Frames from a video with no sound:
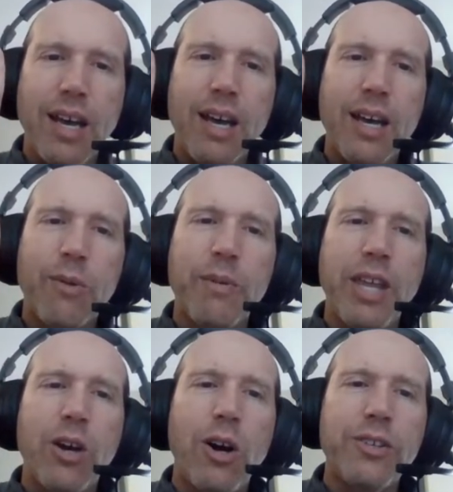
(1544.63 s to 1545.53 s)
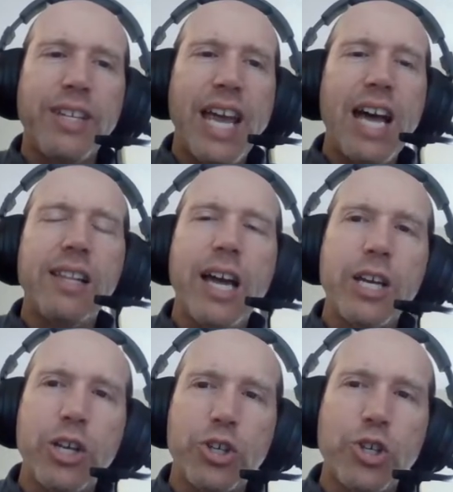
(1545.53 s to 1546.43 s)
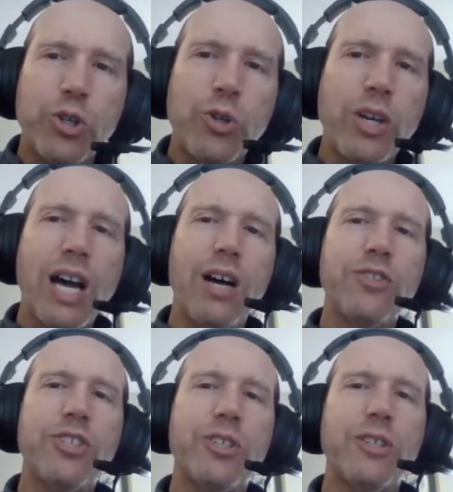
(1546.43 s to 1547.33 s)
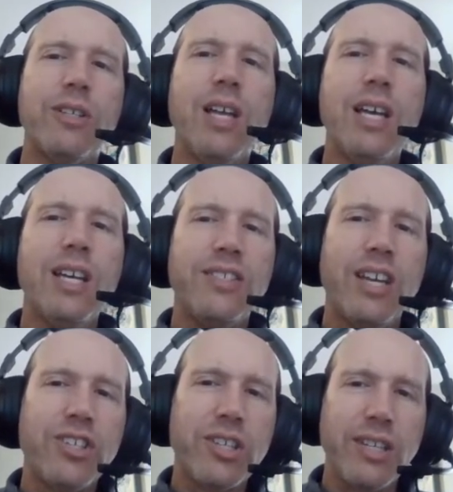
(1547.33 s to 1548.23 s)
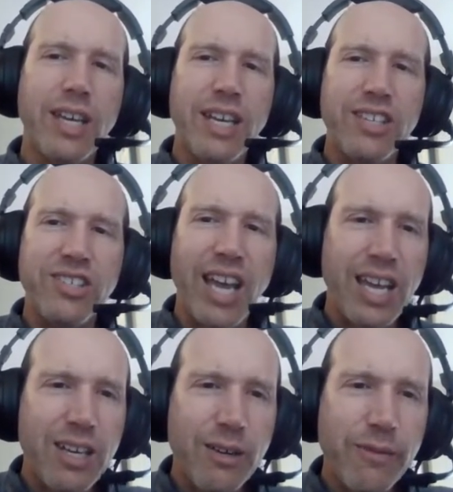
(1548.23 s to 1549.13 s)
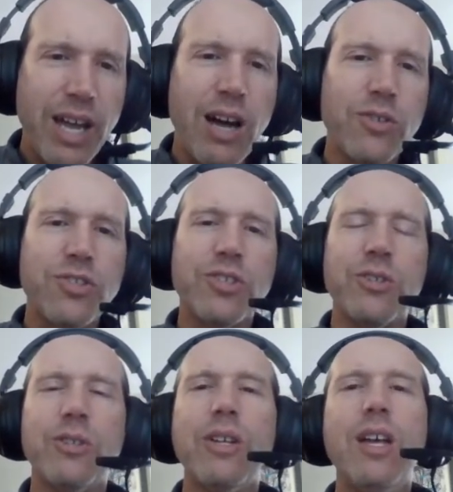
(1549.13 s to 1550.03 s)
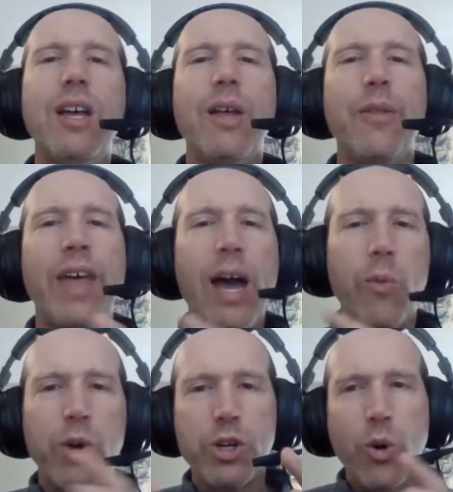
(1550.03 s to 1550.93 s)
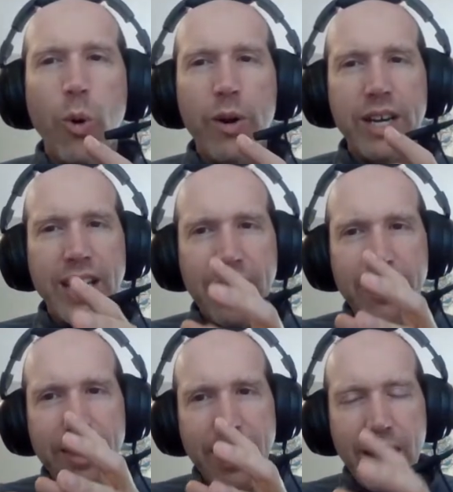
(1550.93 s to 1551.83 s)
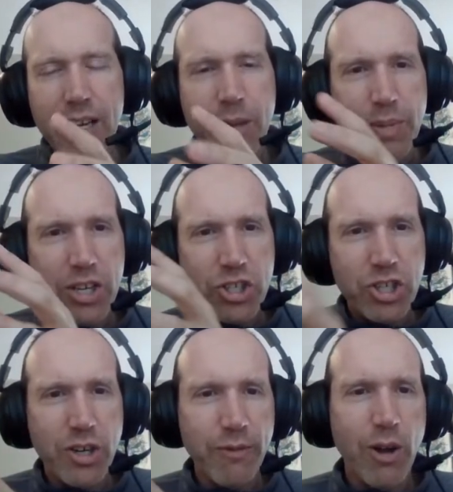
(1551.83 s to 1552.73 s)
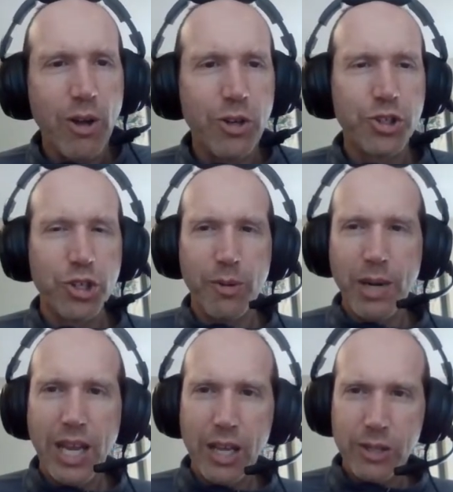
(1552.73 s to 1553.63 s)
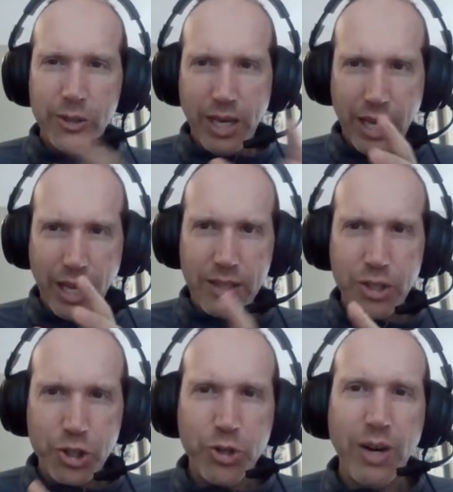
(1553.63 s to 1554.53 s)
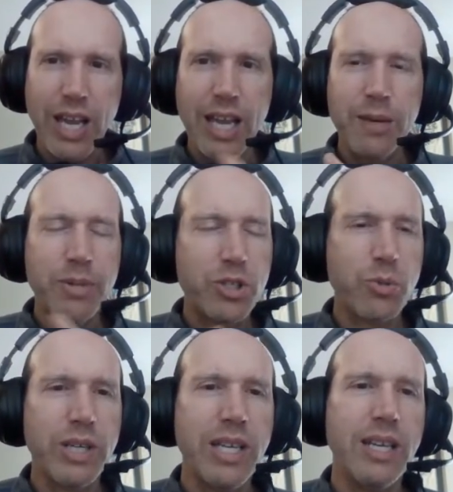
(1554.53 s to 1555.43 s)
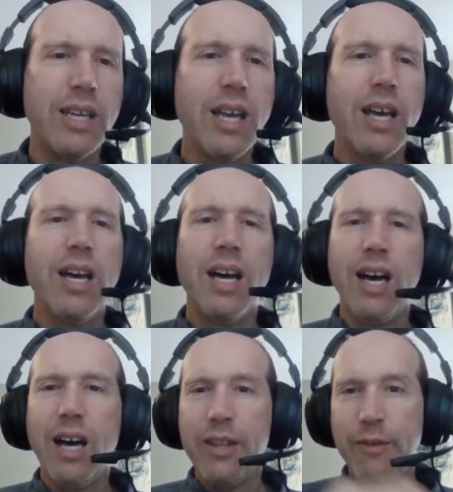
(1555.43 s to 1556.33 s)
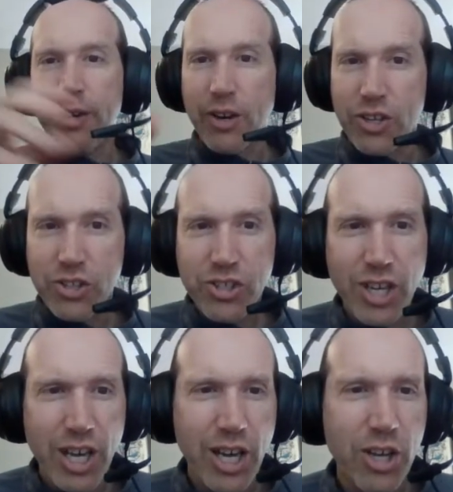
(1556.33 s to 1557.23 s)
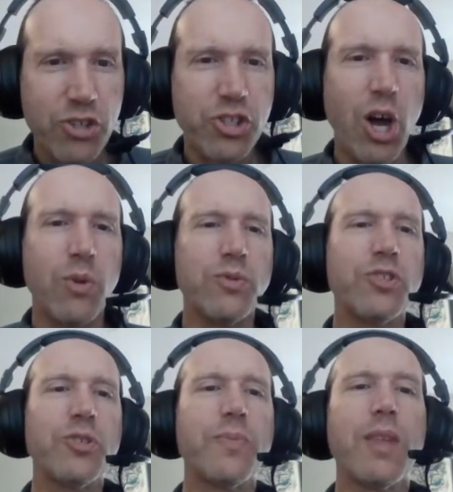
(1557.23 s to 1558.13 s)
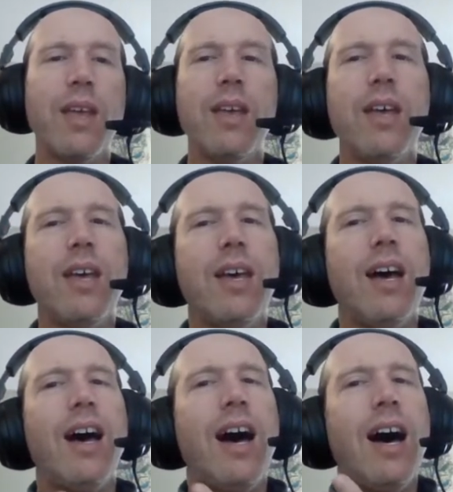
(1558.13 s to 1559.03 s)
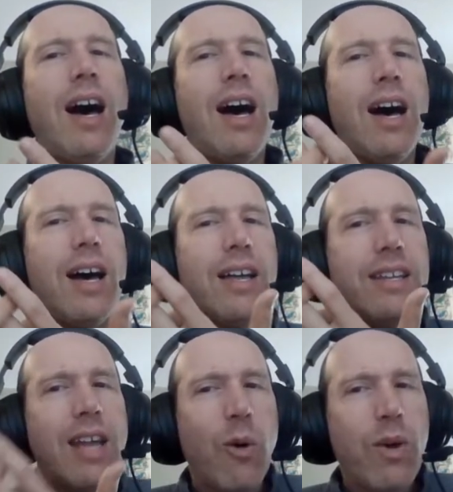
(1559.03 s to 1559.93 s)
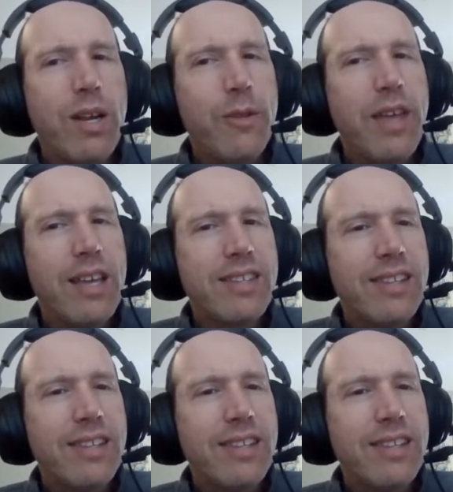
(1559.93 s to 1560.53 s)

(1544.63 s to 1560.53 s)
what they called an Allied Control Council, essentially an executive council that would coordinate the occupation of all Germany, including the trade between the various zones. Now, one of the things that